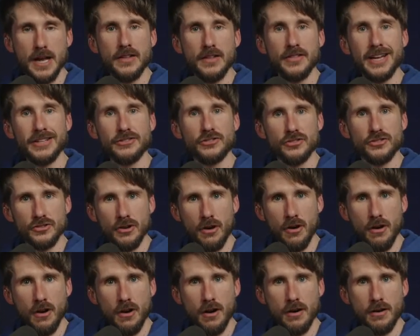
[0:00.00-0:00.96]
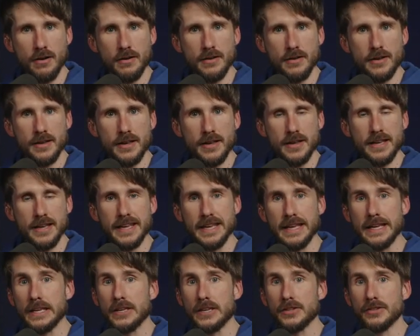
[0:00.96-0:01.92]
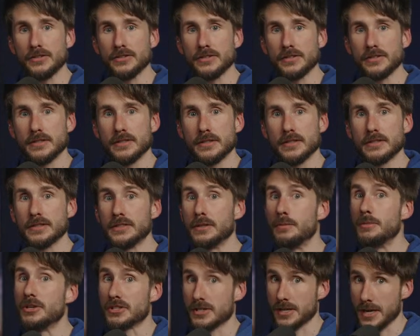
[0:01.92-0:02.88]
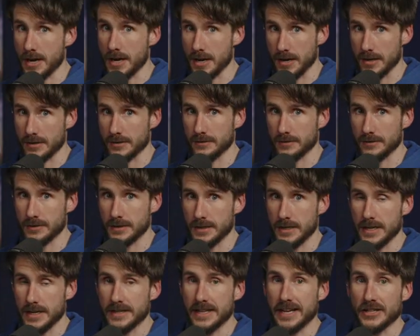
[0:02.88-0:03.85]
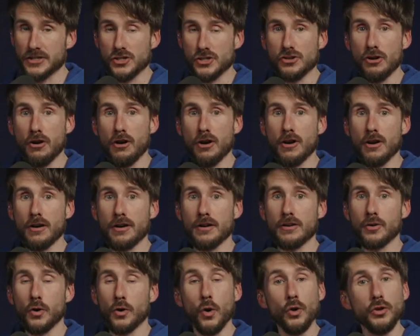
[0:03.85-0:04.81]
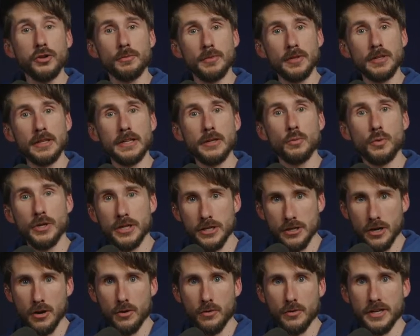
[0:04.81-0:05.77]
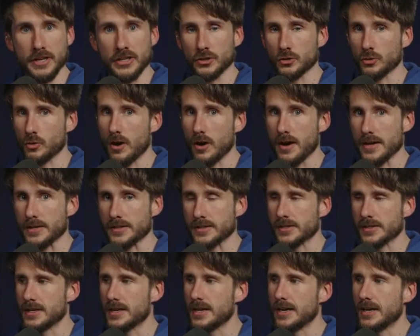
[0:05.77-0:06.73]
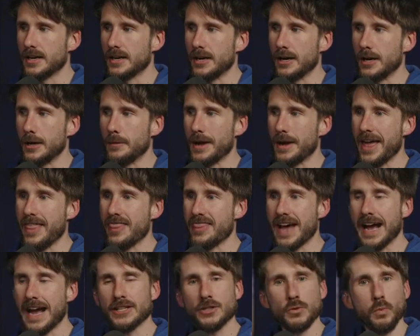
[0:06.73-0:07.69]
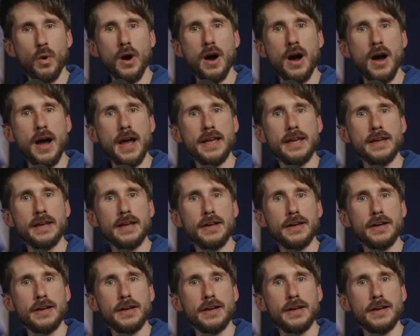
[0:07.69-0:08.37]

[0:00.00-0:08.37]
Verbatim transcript: that star is the Messiah. That star, ultimately, we know is Christ. Um, and that's why